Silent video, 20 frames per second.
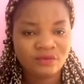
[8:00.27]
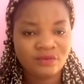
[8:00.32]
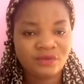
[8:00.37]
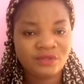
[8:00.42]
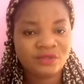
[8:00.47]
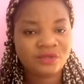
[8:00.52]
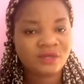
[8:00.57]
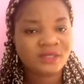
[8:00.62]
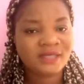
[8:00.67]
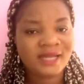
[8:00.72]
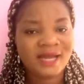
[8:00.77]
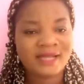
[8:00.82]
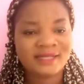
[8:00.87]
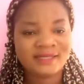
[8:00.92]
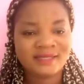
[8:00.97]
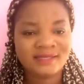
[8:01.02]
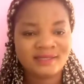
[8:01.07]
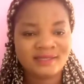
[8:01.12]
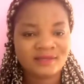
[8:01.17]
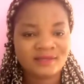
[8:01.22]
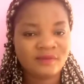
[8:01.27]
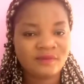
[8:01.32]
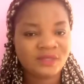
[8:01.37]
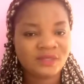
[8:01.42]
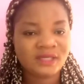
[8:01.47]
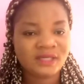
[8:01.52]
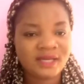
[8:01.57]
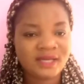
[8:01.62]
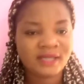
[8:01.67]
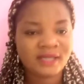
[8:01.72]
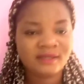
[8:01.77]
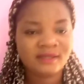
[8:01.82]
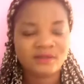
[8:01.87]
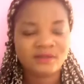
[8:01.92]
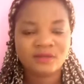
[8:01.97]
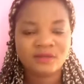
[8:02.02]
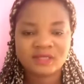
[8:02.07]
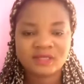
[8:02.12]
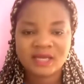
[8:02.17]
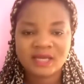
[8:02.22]
We thought that it's something that they
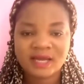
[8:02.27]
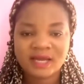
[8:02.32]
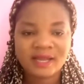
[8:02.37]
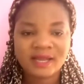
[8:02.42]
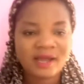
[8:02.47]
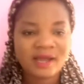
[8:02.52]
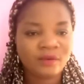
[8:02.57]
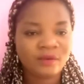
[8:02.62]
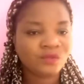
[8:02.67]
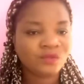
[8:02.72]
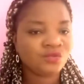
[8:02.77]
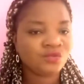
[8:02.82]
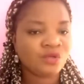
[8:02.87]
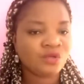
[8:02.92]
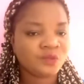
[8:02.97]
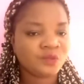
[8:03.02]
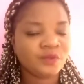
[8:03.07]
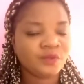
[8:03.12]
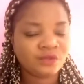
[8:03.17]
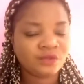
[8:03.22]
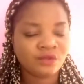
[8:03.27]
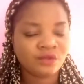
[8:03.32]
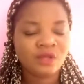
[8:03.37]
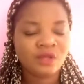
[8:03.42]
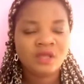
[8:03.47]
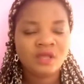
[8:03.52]
just carry her go to hospital.